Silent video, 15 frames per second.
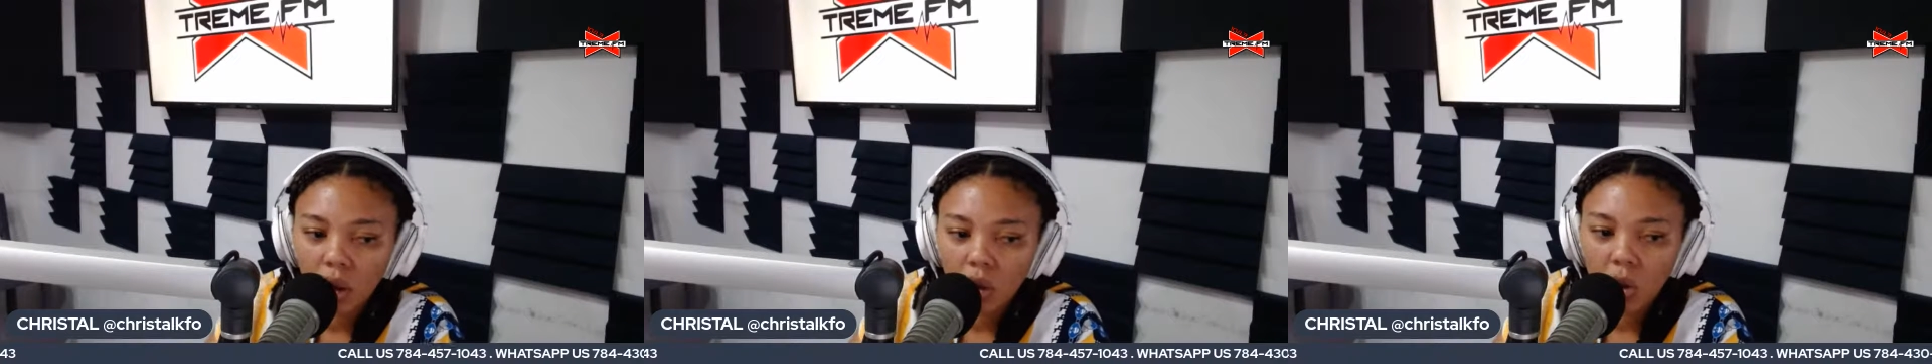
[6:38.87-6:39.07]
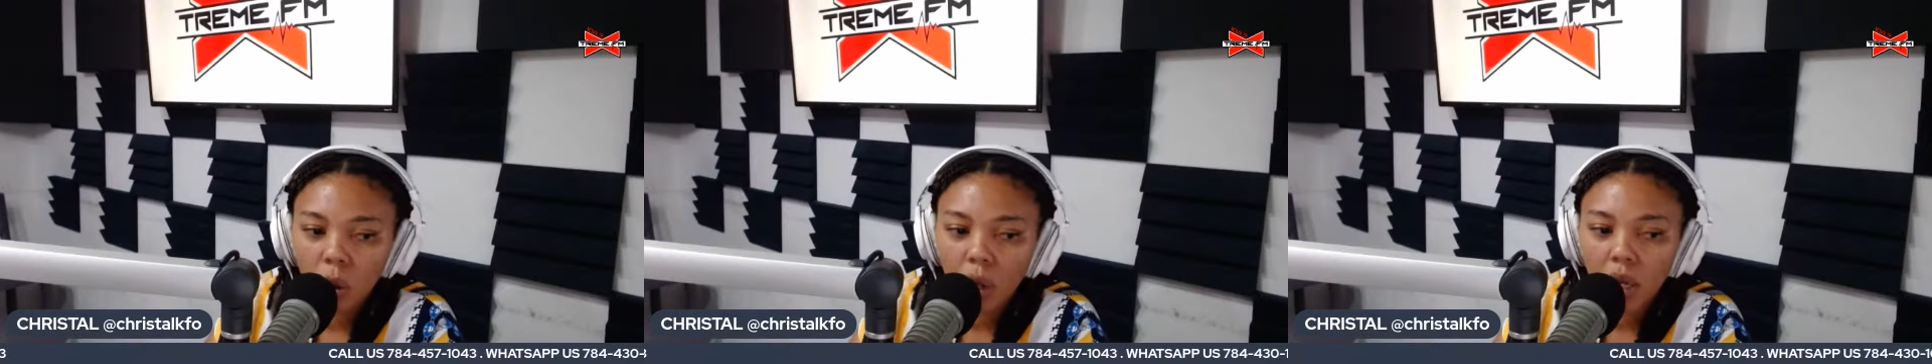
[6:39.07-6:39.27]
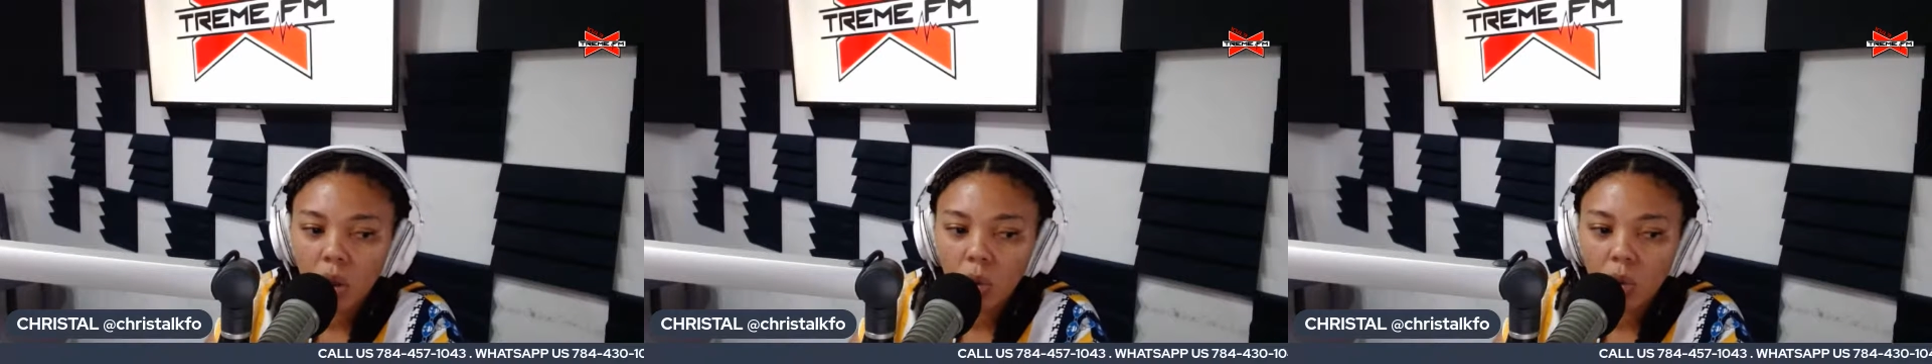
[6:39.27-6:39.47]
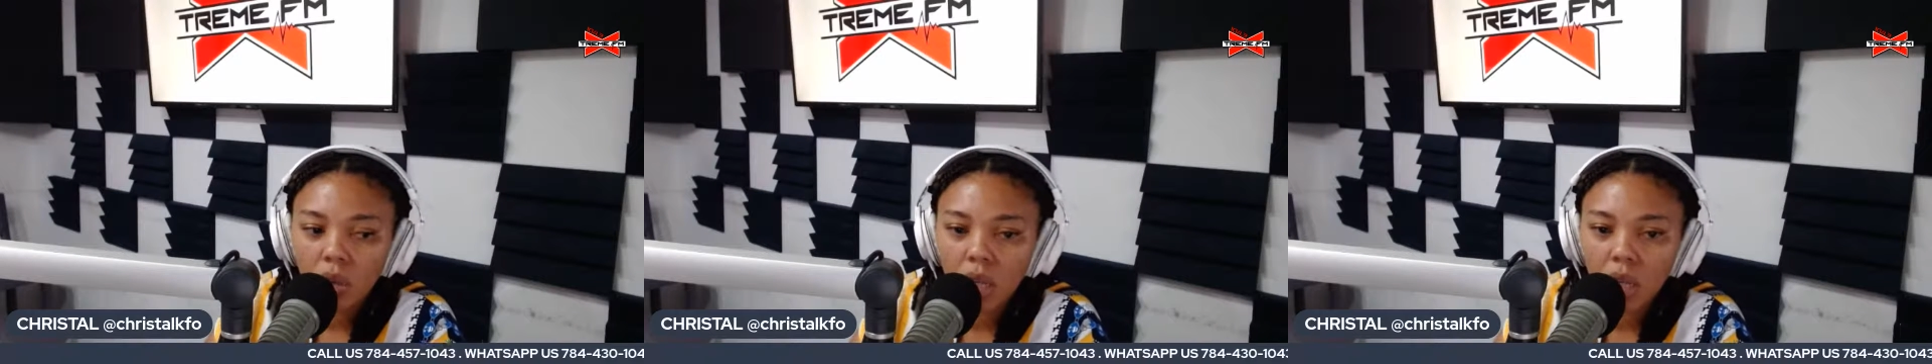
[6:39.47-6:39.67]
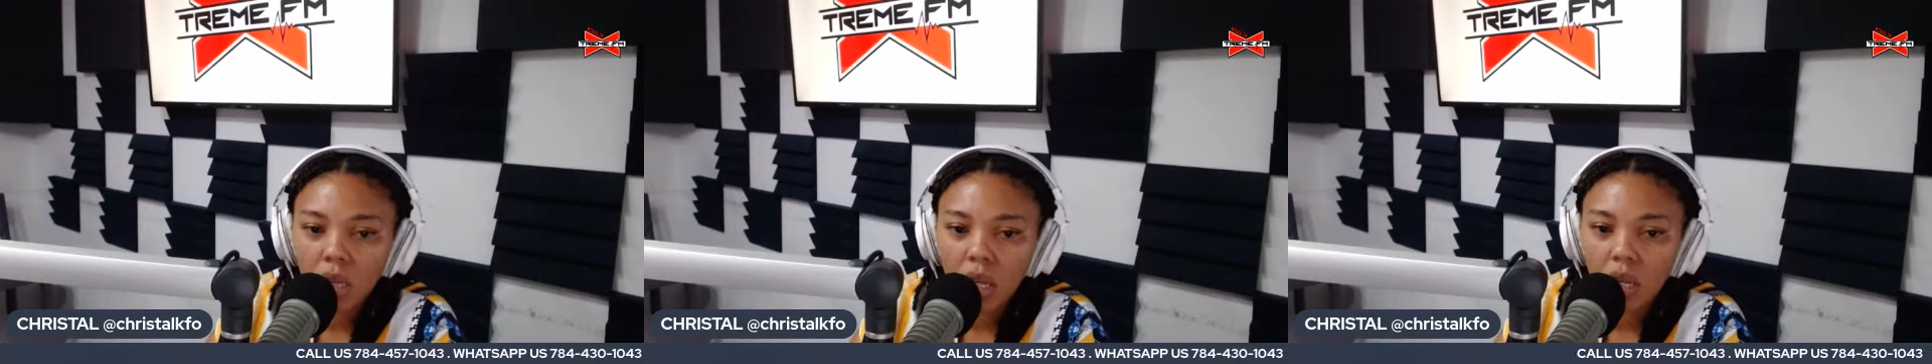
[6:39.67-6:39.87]
So I don't
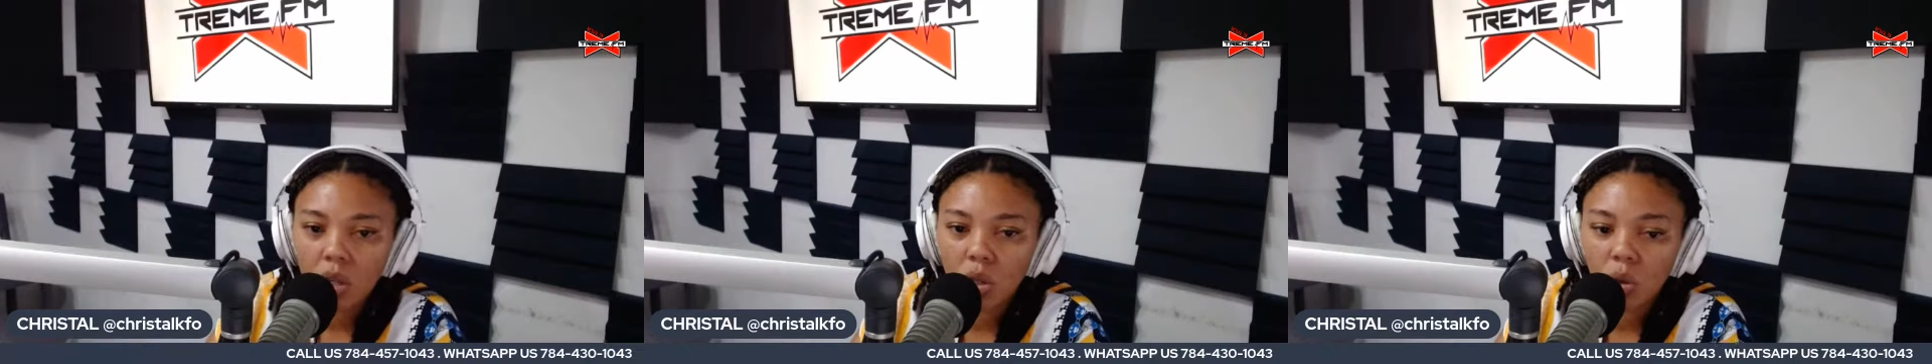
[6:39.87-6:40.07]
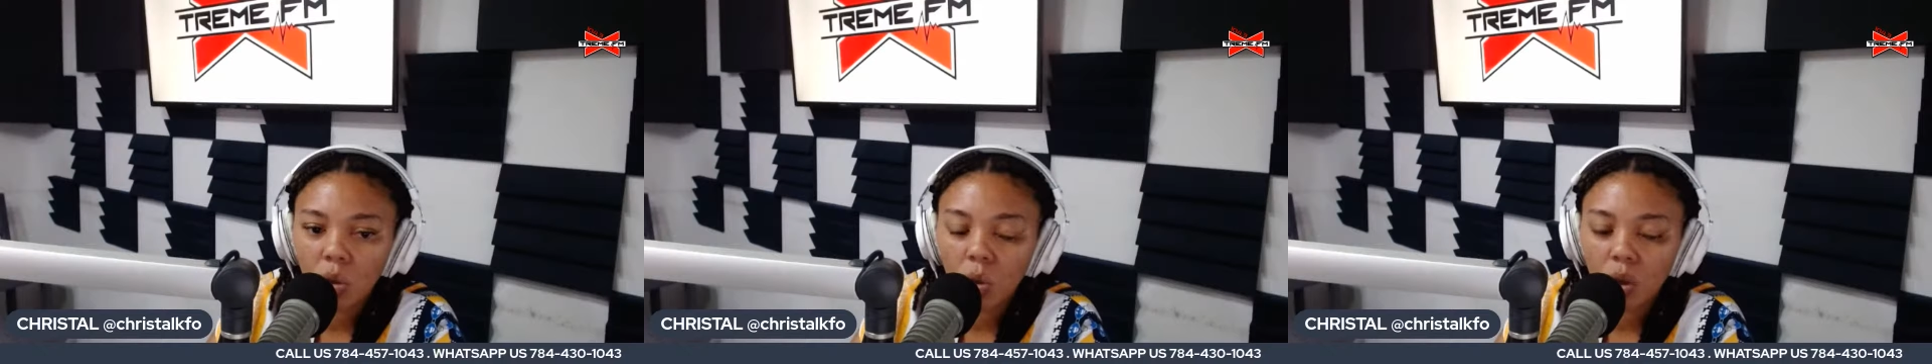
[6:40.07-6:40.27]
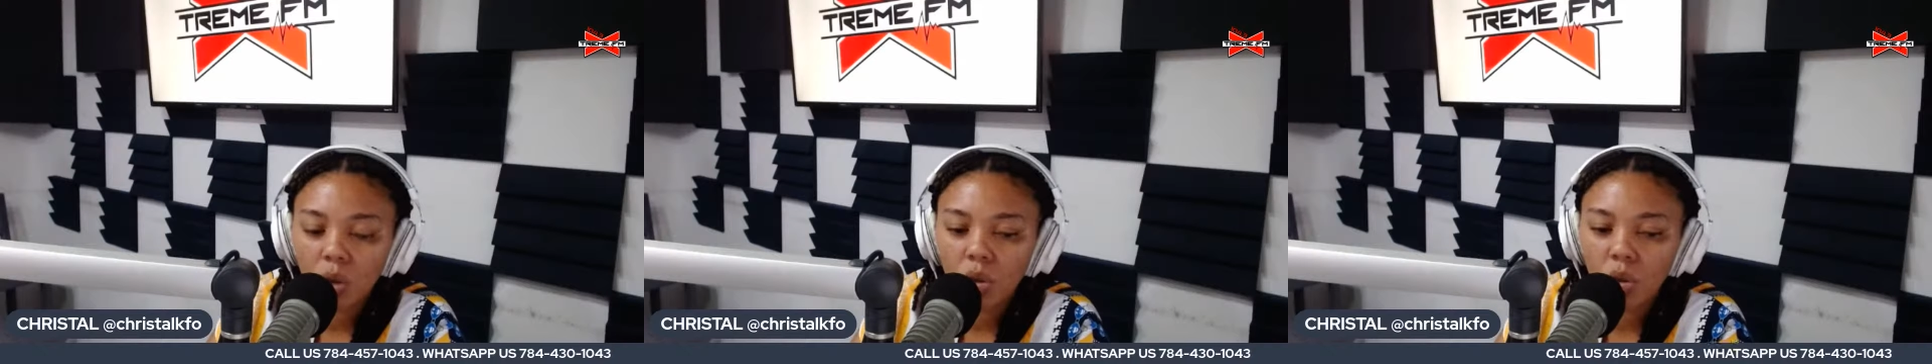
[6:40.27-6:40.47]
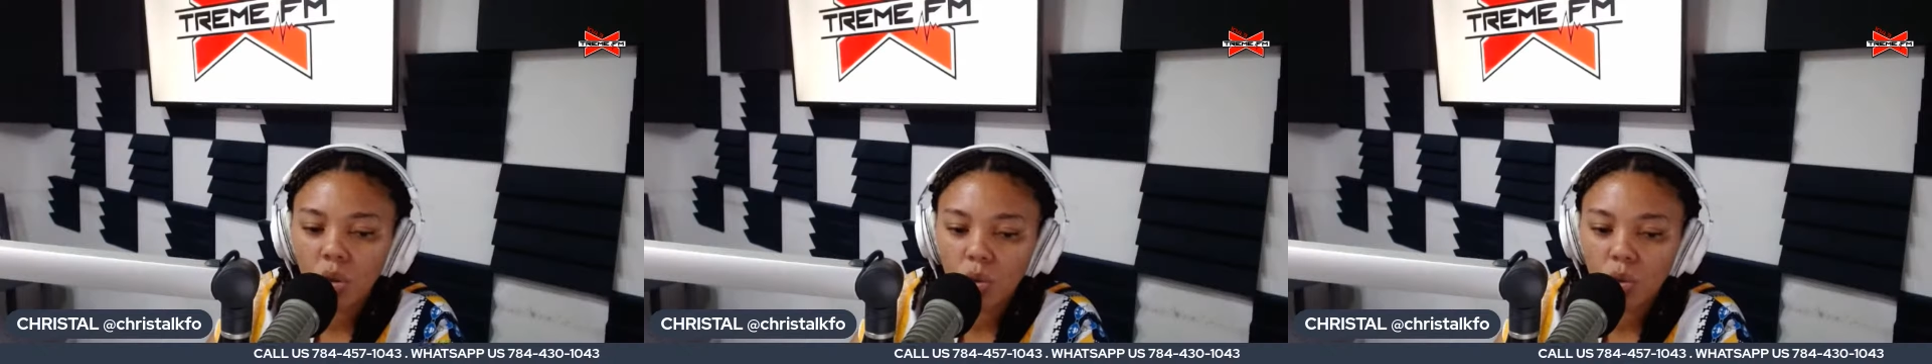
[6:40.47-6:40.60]
think that is going